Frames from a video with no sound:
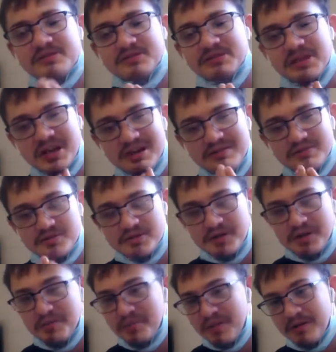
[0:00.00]
live
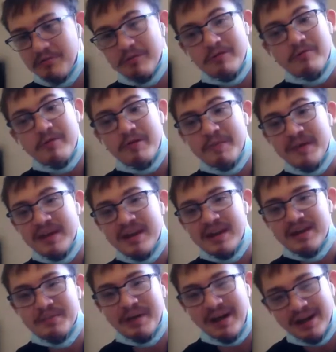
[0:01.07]
stream that we will be
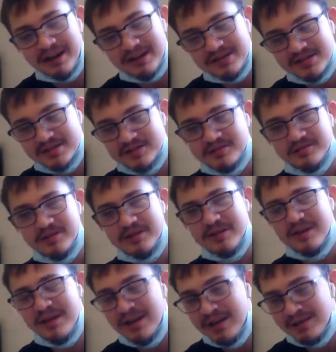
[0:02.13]
getting back to doing
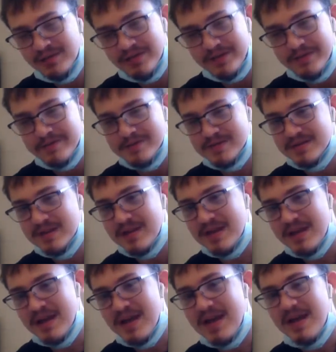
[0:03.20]
interviews
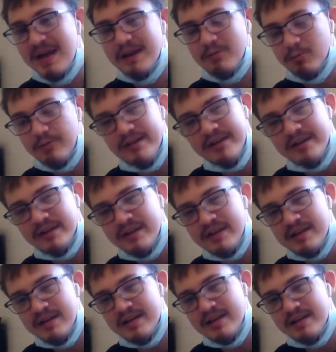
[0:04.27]
and
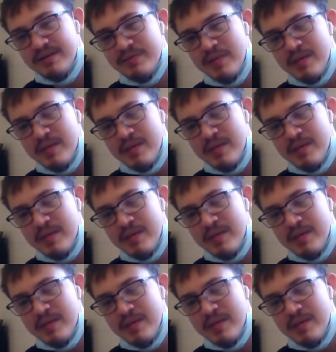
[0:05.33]
weekly